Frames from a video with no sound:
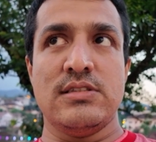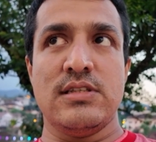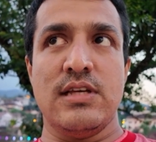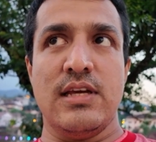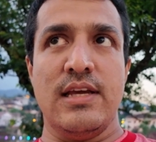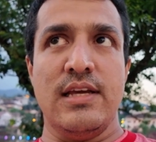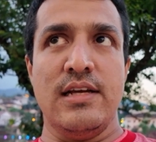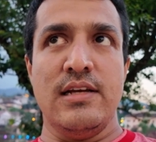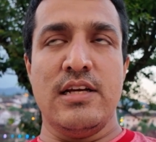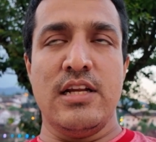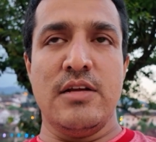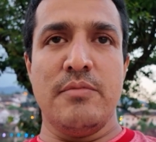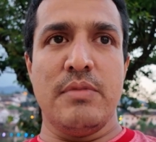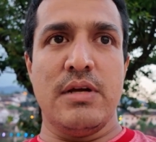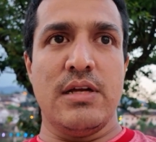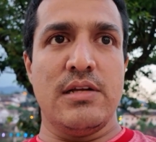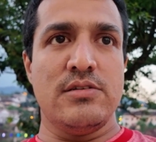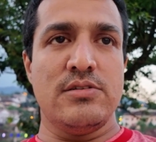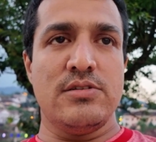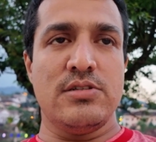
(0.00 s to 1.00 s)
So this
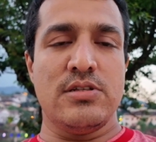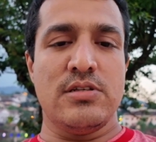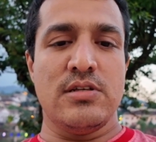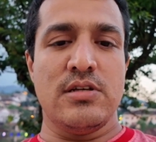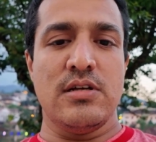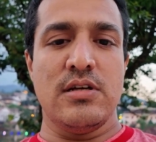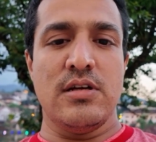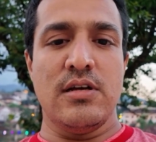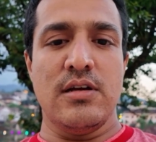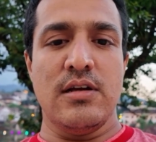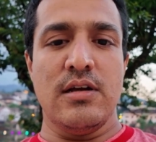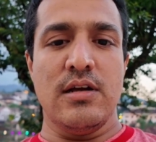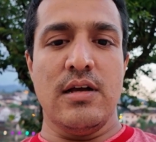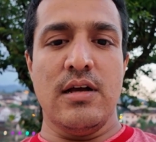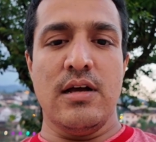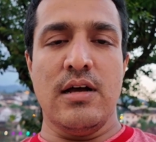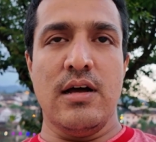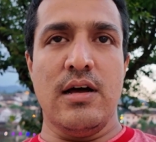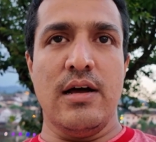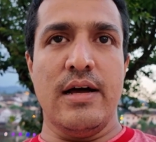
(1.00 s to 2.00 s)
increment
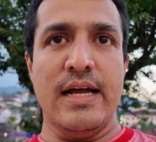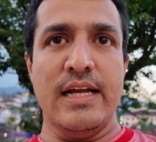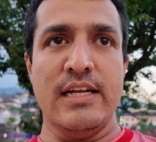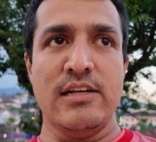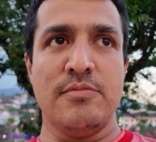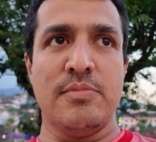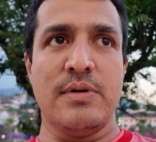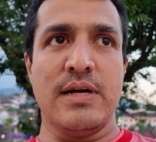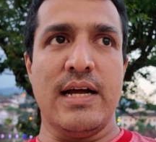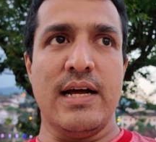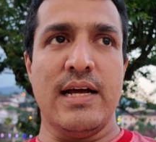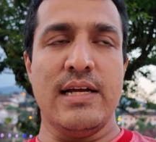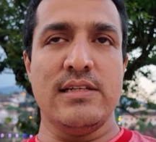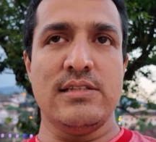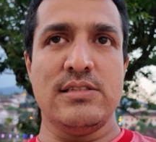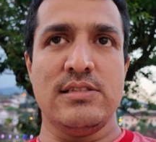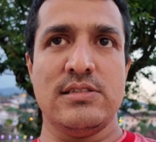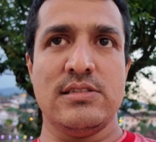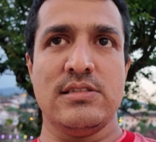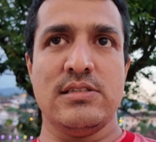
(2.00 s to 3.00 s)

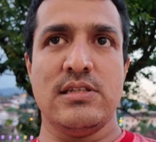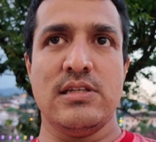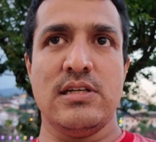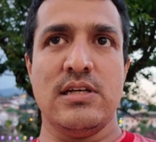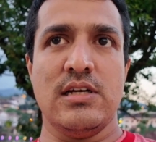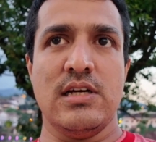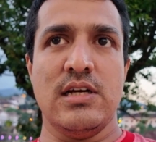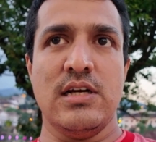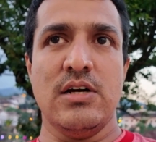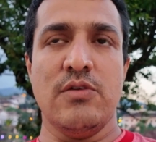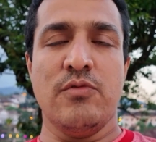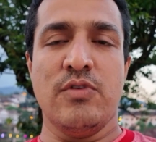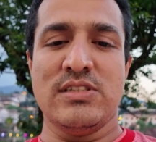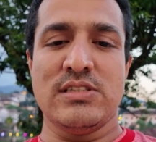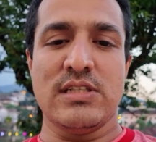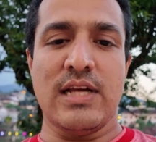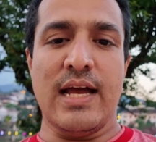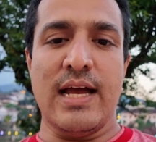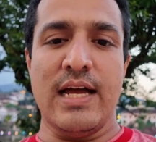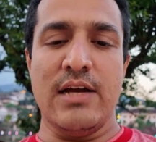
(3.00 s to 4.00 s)
in price,
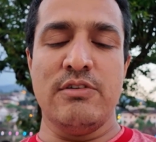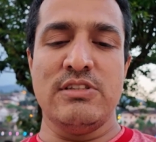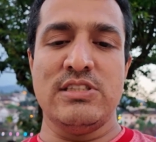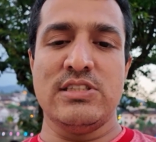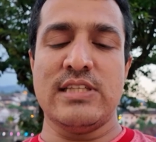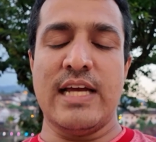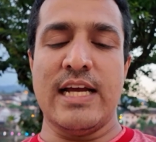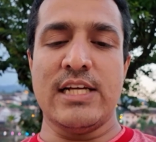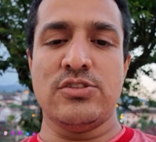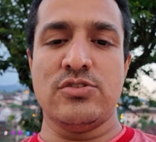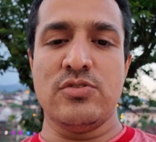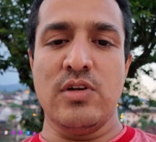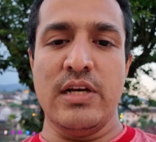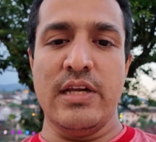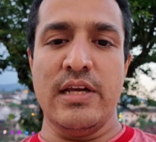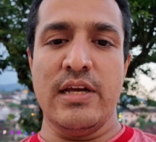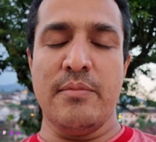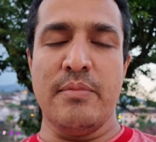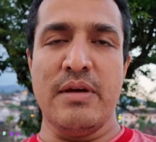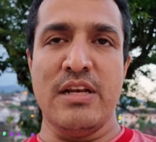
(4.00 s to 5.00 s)

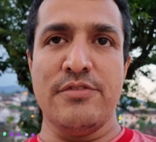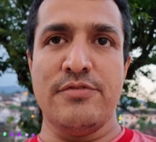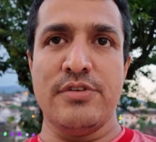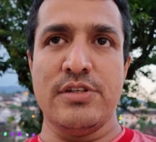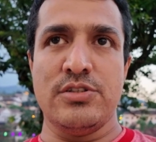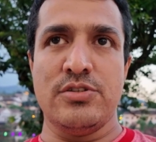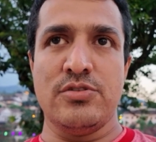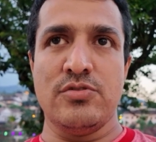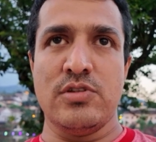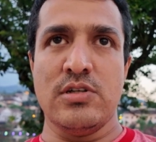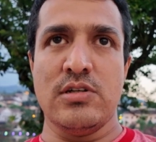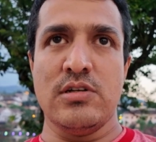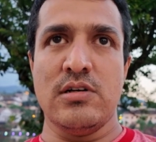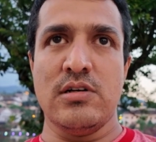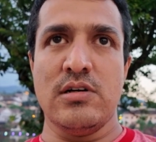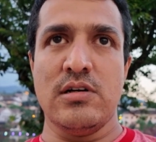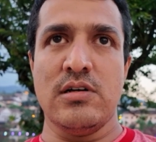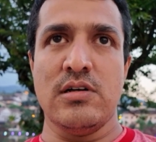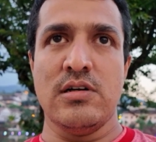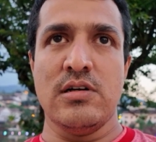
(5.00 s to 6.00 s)
which is actually a
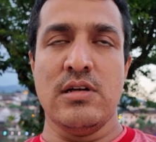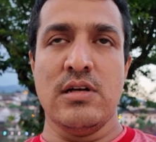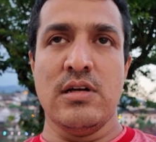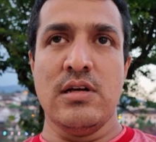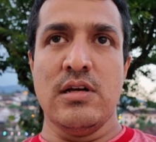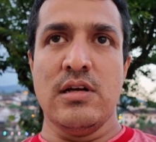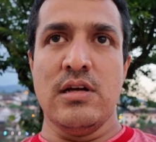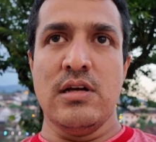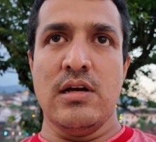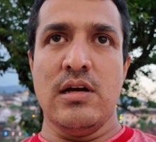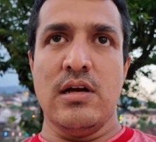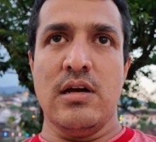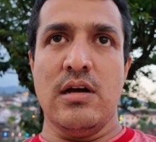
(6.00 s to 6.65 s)
benefit to the